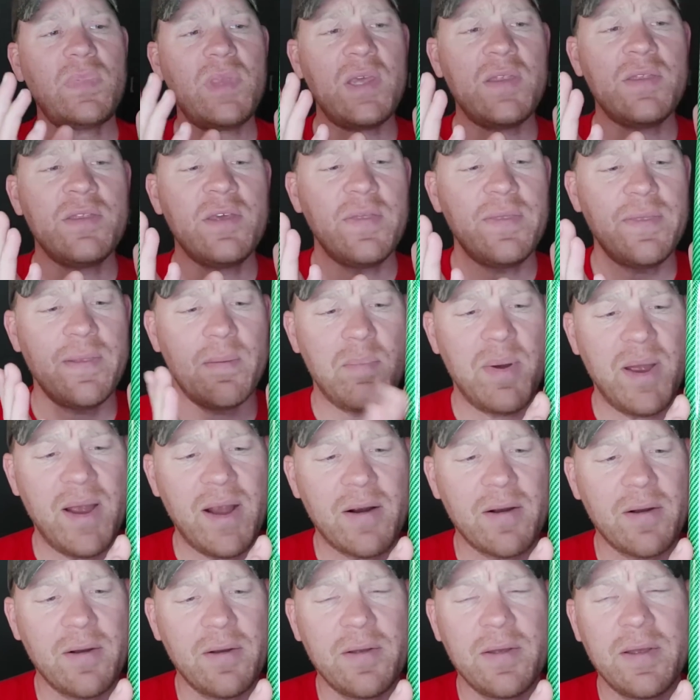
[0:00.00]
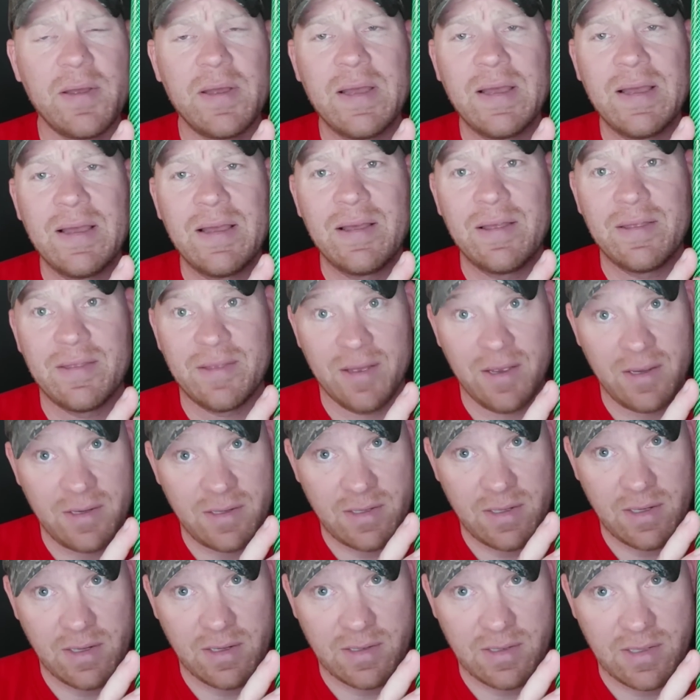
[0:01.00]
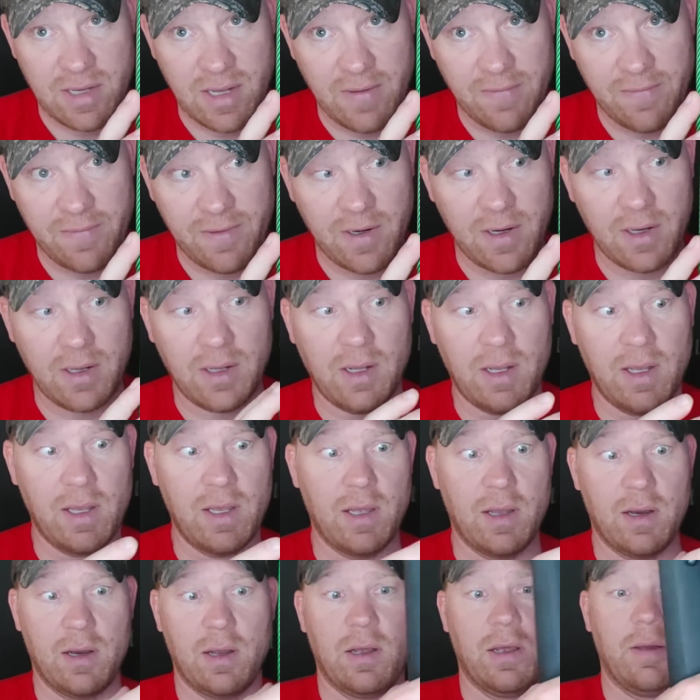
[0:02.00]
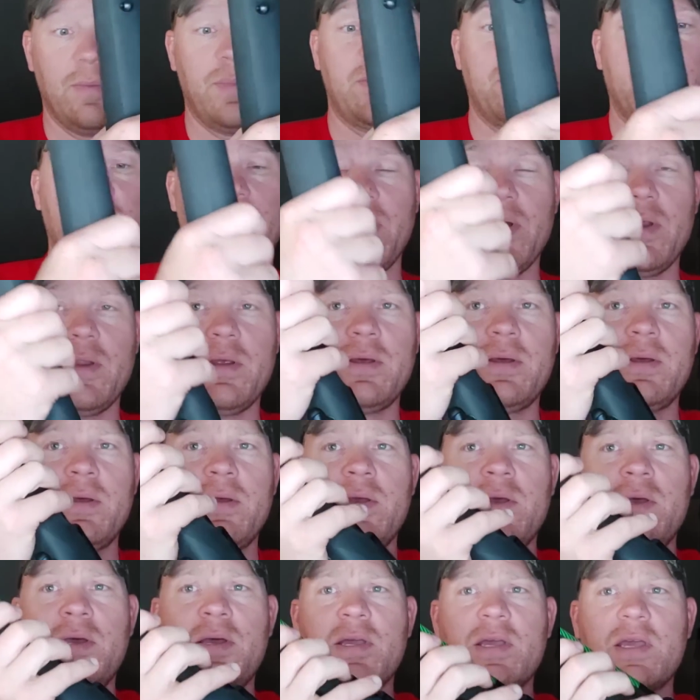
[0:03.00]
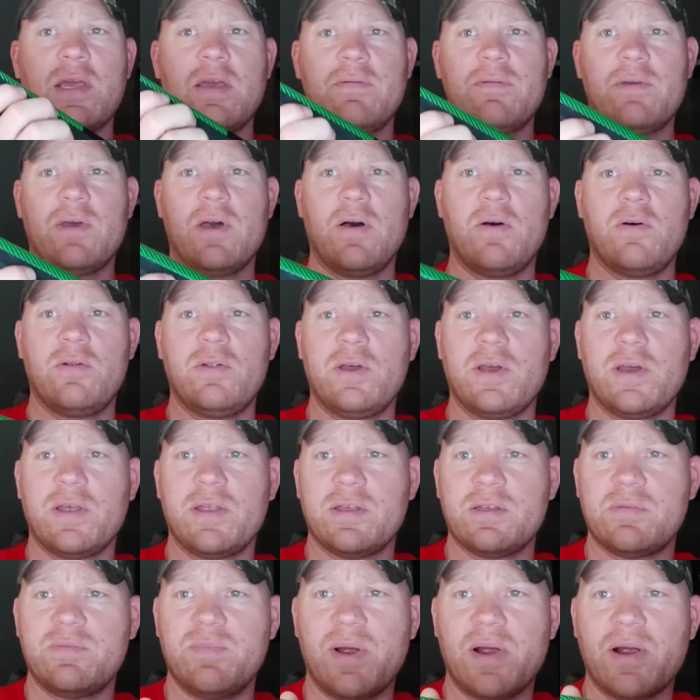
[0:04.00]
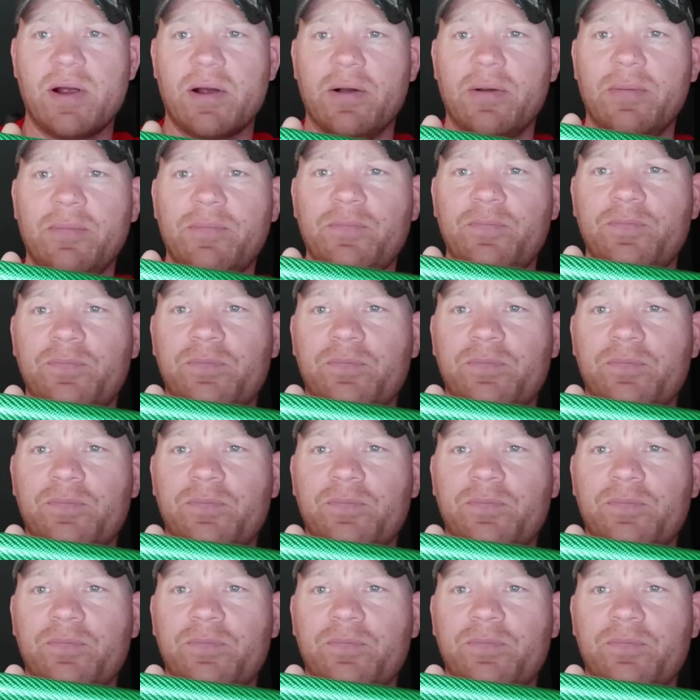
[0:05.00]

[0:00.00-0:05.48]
Then the barrel. This is definitely an upgrade. Give you a whole look at this barrel.